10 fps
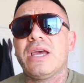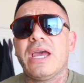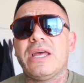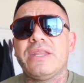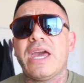
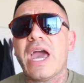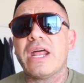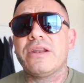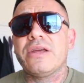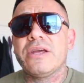And they
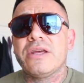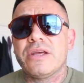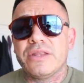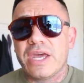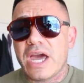
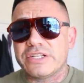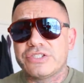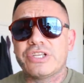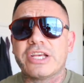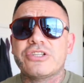had
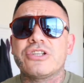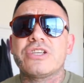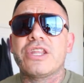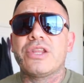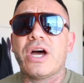
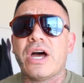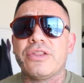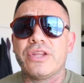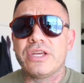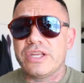sections in
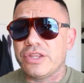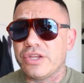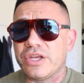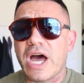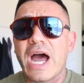
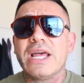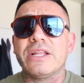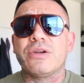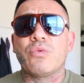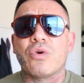the
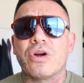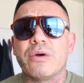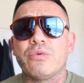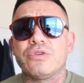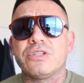island where
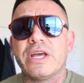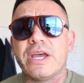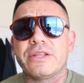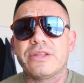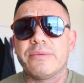it was
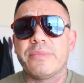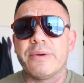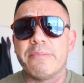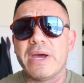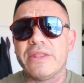like the
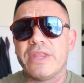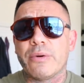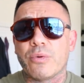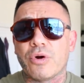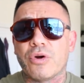men
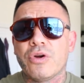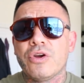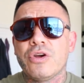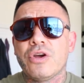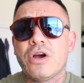that were
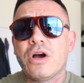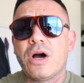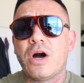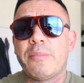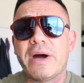
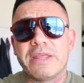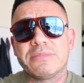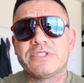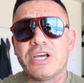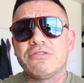by
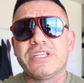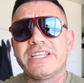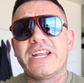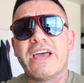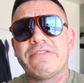themselves that
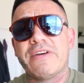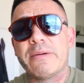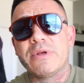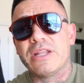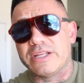didn't have
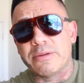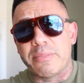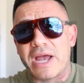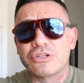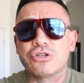family, like the
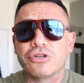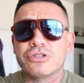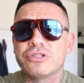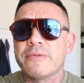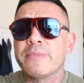
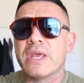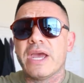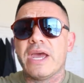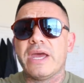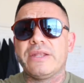bachelors.
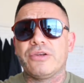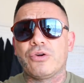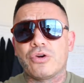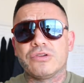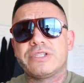And the
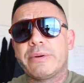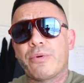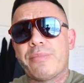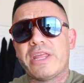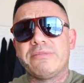girls that
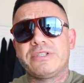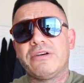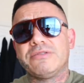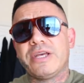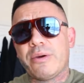were by
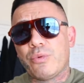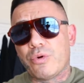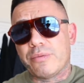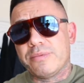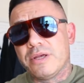themselves that
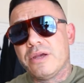were